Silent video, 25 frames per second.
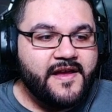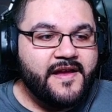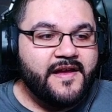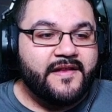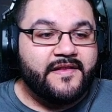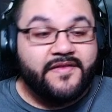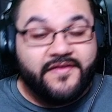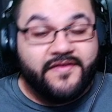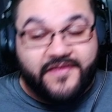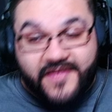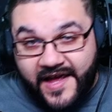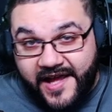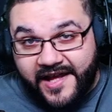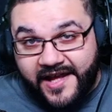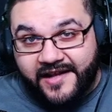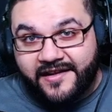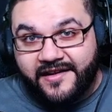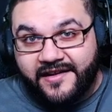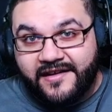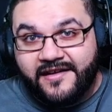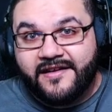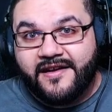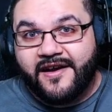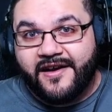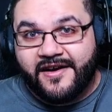
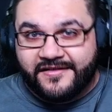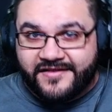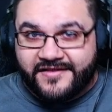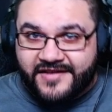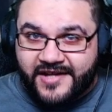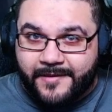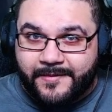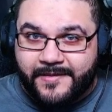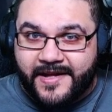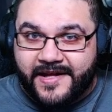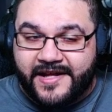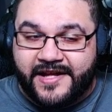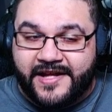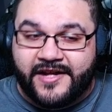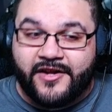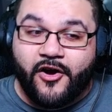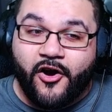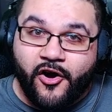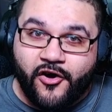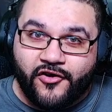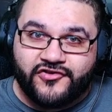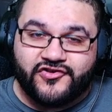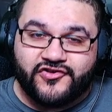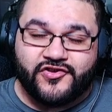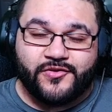Then, on top of that, it
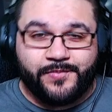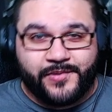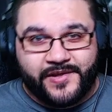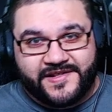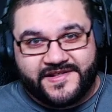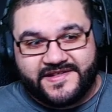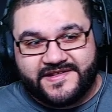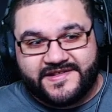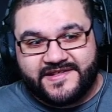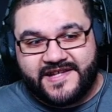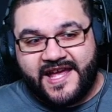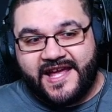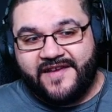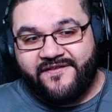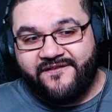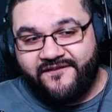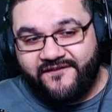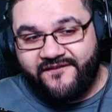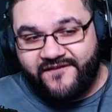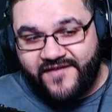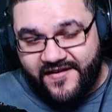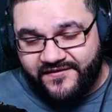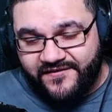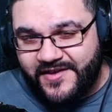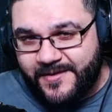also places a
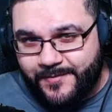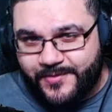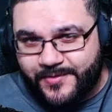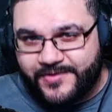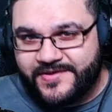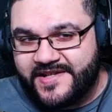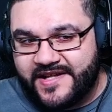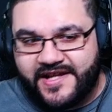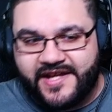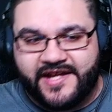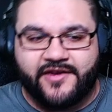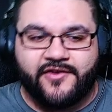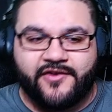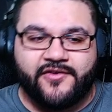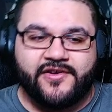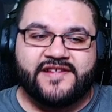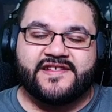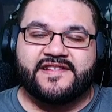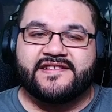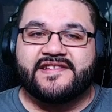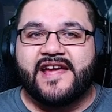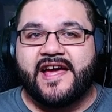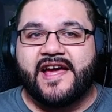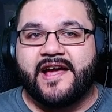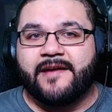50% increase
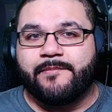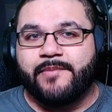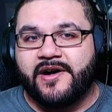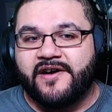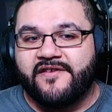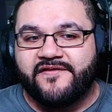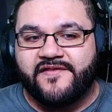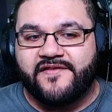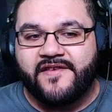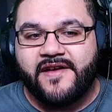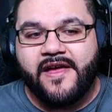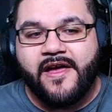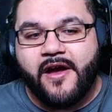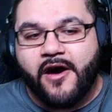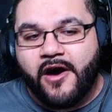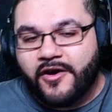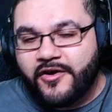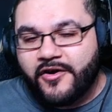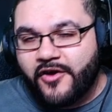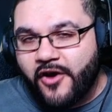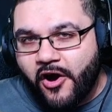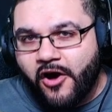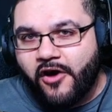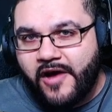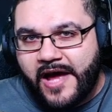attack buff
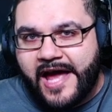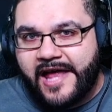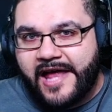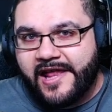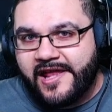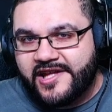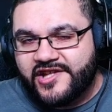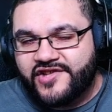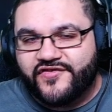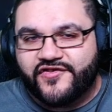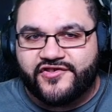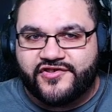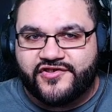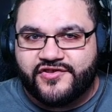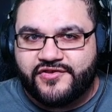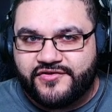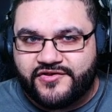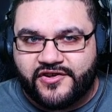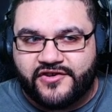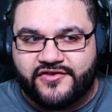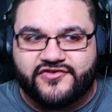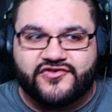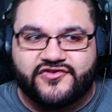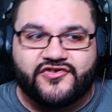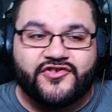on all allies for 2
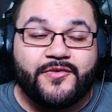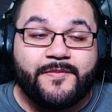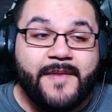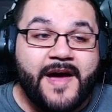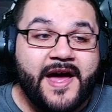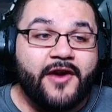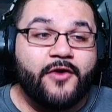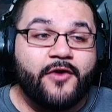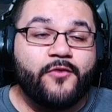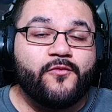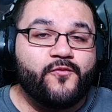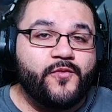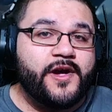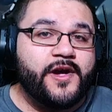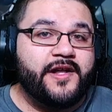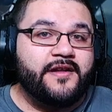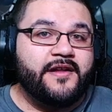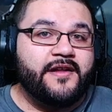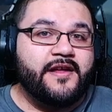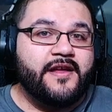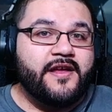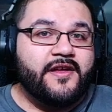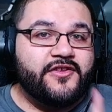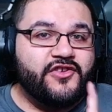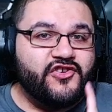turns. So no matter what,
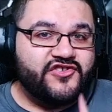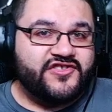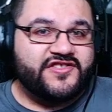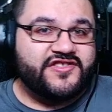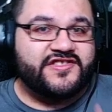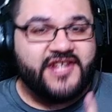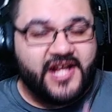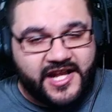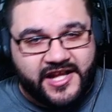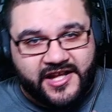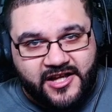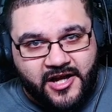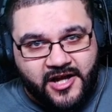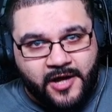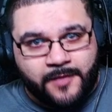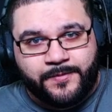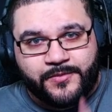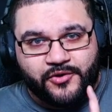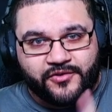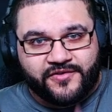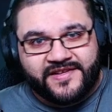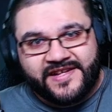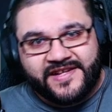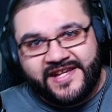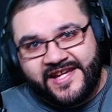you're setting up
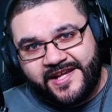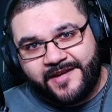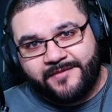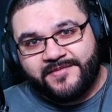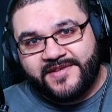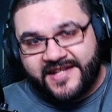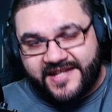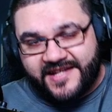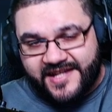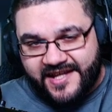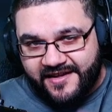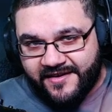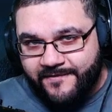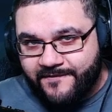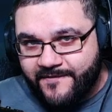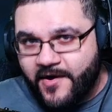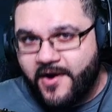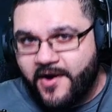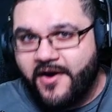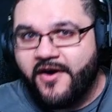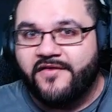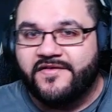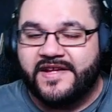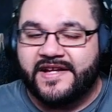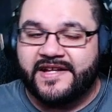your team to get
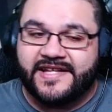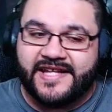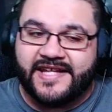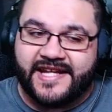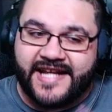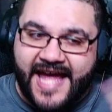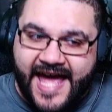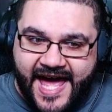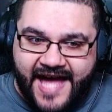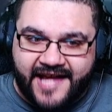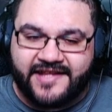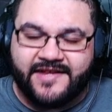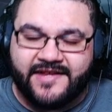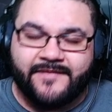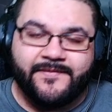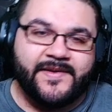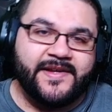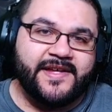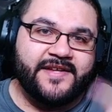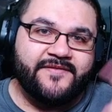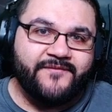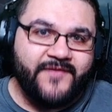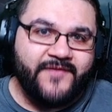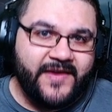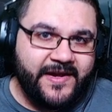involved and get active and
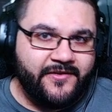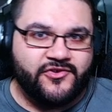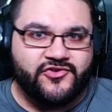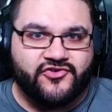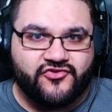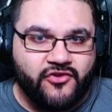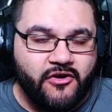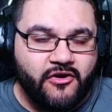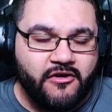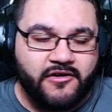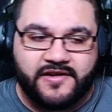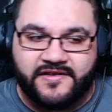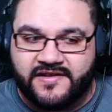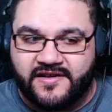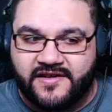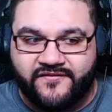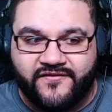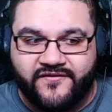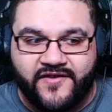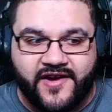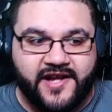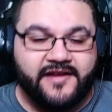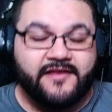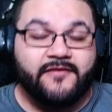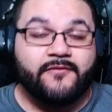get very strong into the
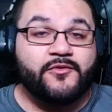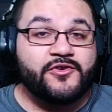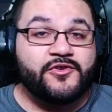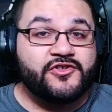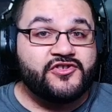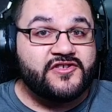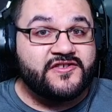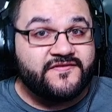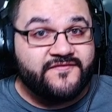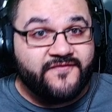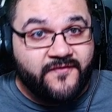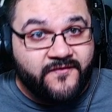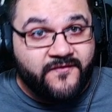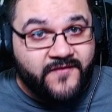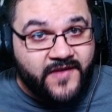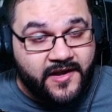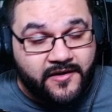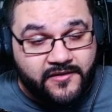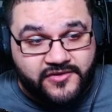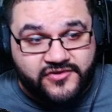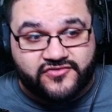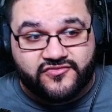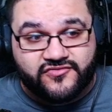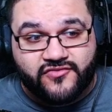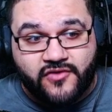fight, which is
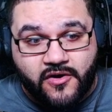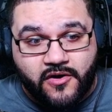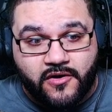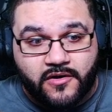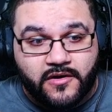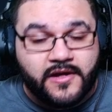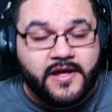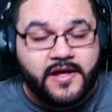very strong